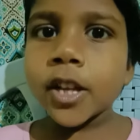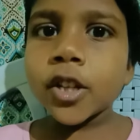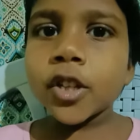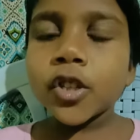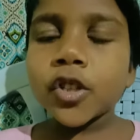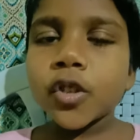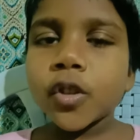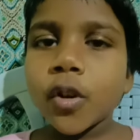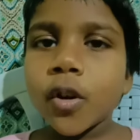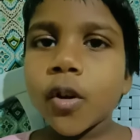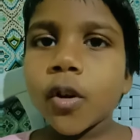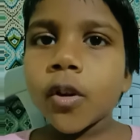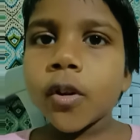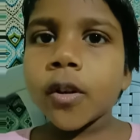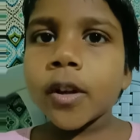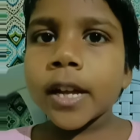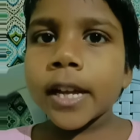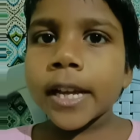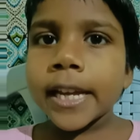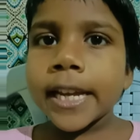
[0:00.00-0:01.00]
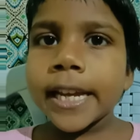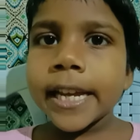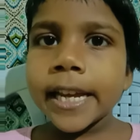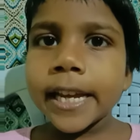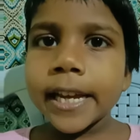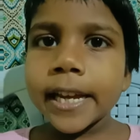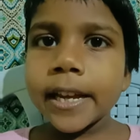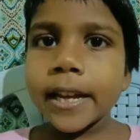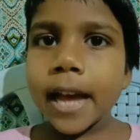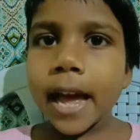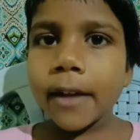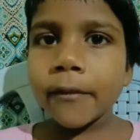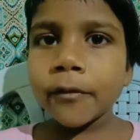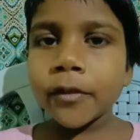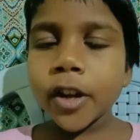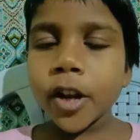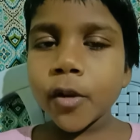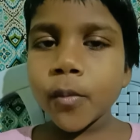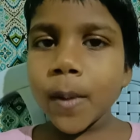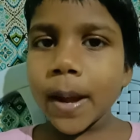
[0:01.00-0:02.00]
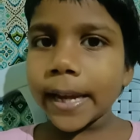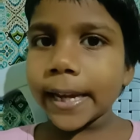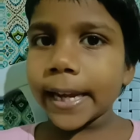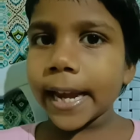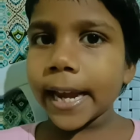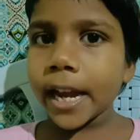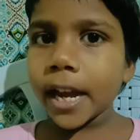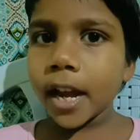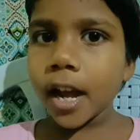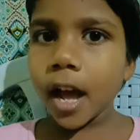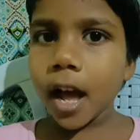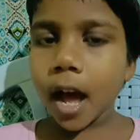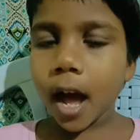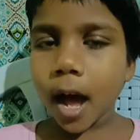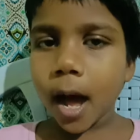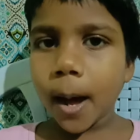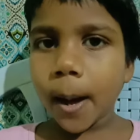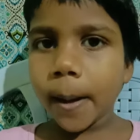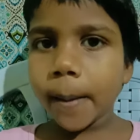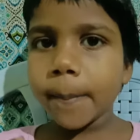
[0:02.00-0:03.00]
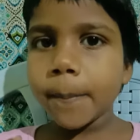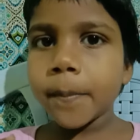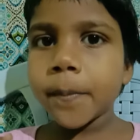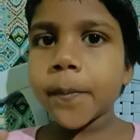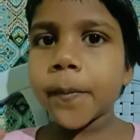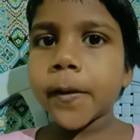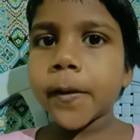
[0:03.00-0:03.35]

So he, after waking up,